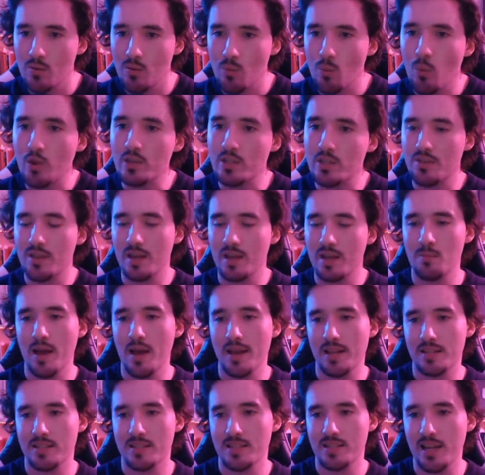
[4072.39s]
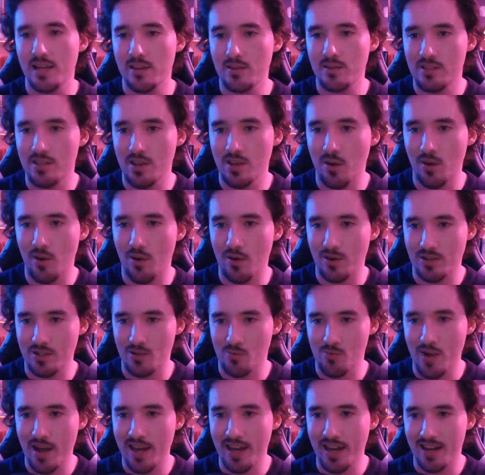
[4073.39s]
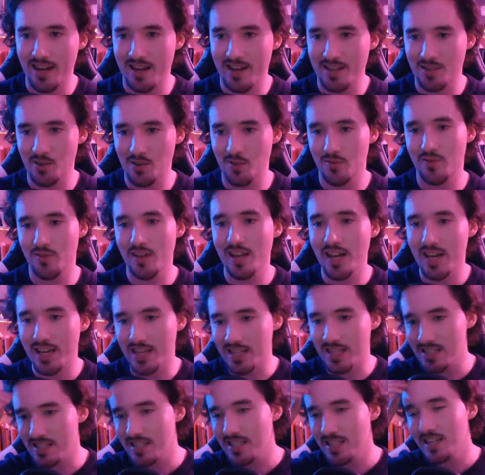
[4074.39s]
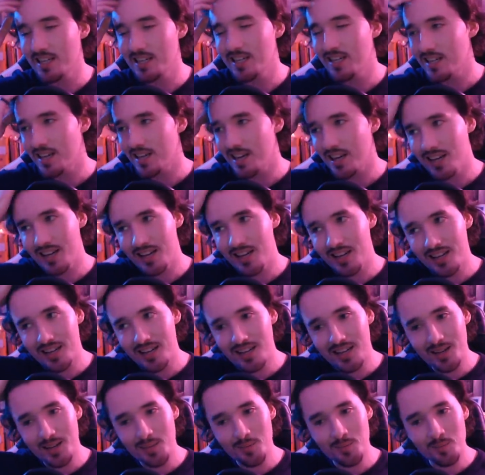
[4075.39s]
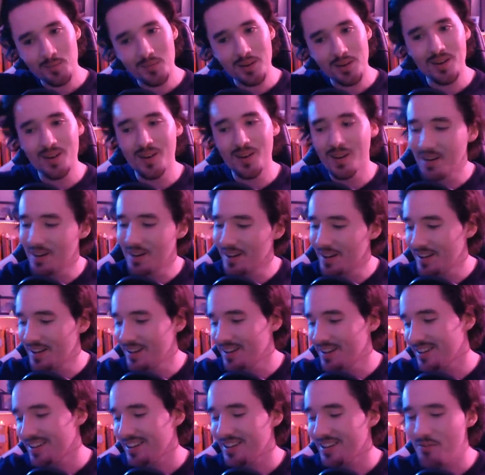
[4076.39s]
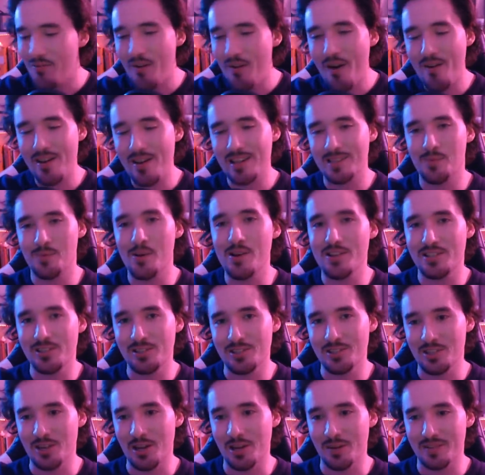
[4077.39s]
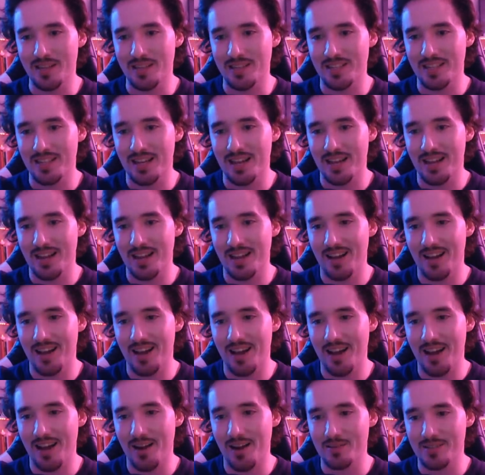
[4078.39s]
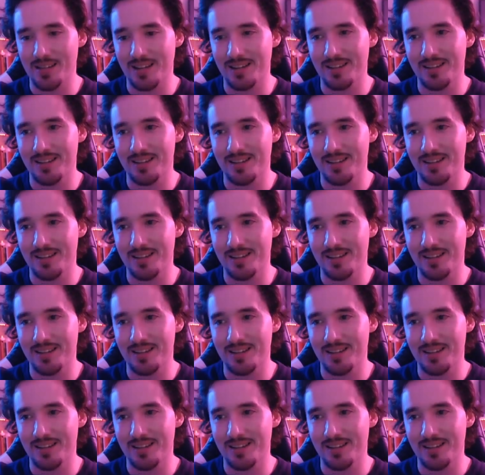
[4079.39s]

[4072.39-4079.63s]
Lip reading: What do you think made it take you so long to recognize your feelings? Various personal circumstances. Like, I was like,